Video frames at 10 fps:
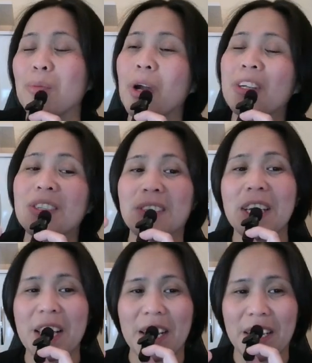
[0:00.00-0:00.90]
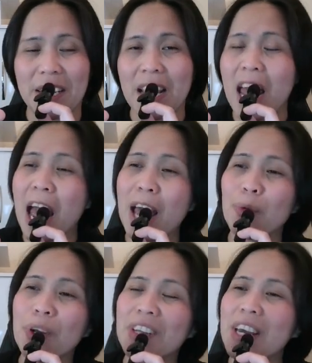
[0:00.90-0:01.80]
the blood sticky. And
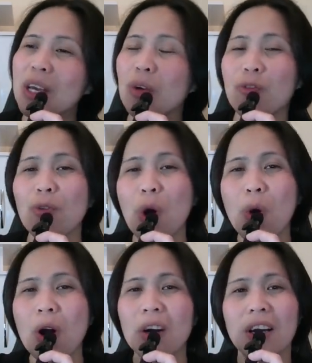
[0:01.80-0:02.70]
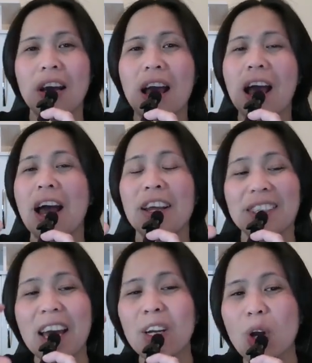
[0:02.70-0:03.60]
when they flow
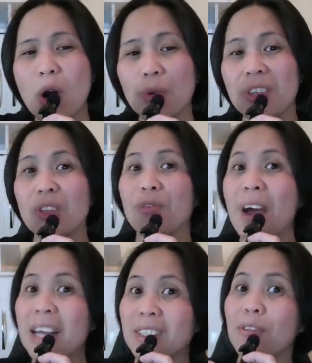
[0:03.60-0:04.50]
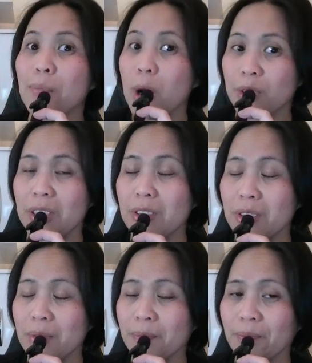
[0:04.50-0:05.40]
and get along with these fat
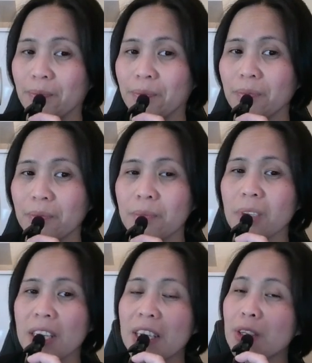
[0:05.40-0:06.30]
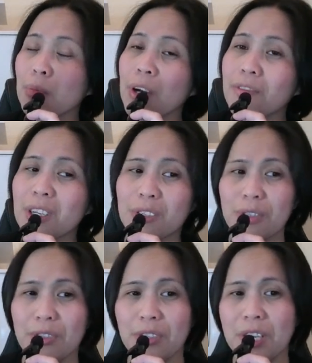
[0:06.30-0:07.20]
deposits in the blood
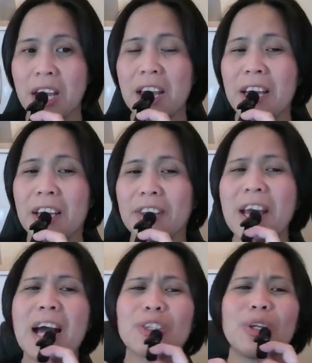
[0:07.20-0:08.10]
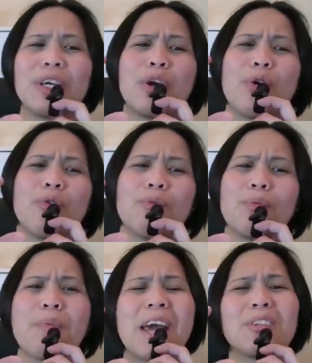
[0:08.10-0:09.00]
vessels, they actually
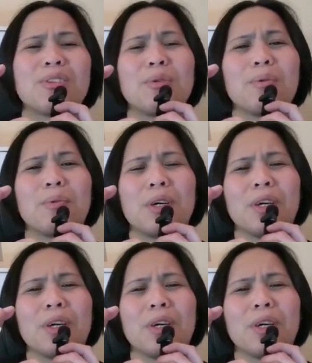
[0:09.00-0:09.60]
makes they